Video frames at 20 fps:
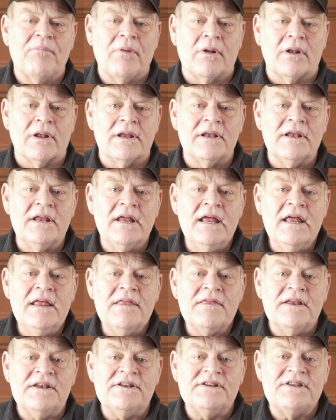bullet
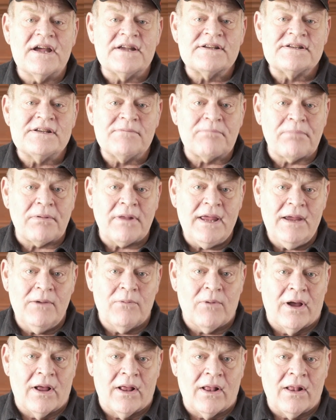that doesn't play
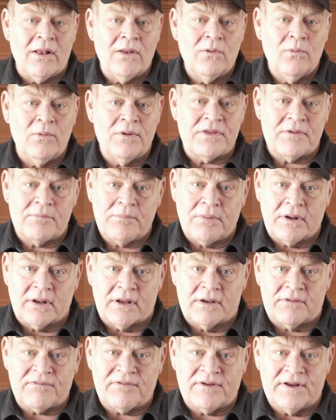well with a
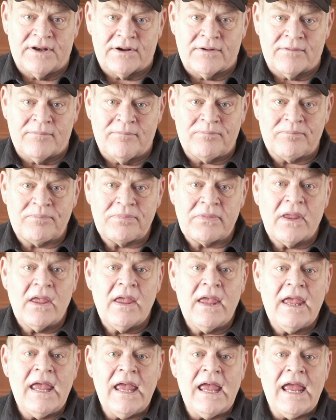bullet feeder.
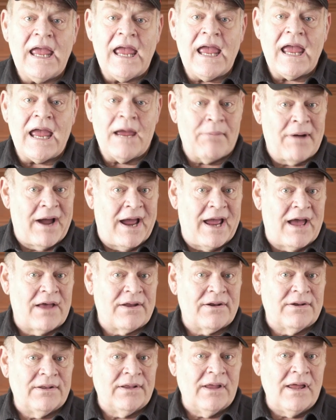Am I
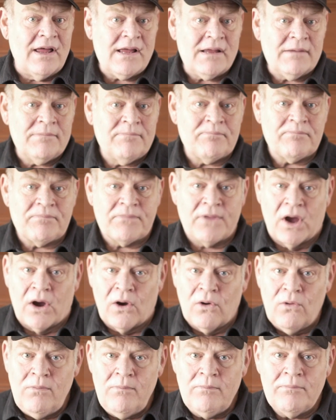out of luck?
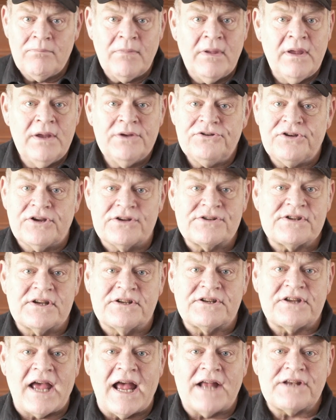No. Just
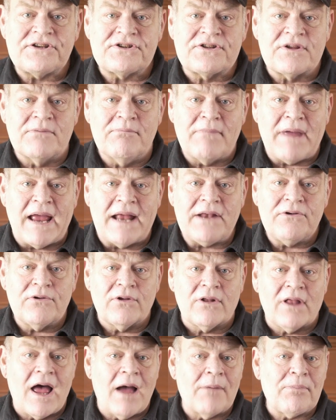attach the
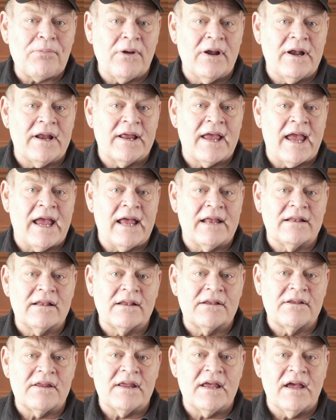manual operating
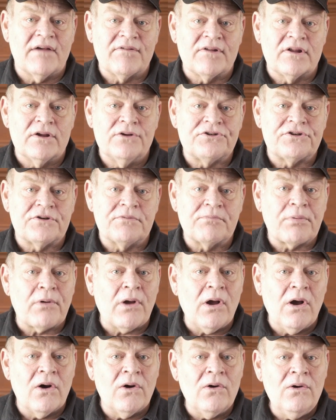handle to the Evolution
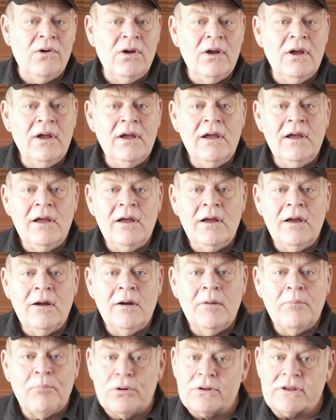Pro,
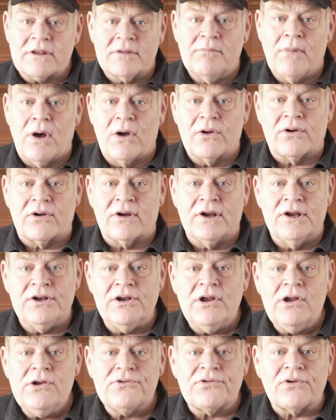put the motor in
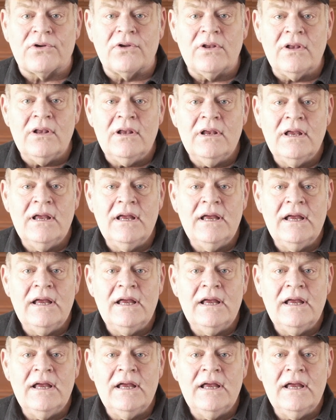neutral,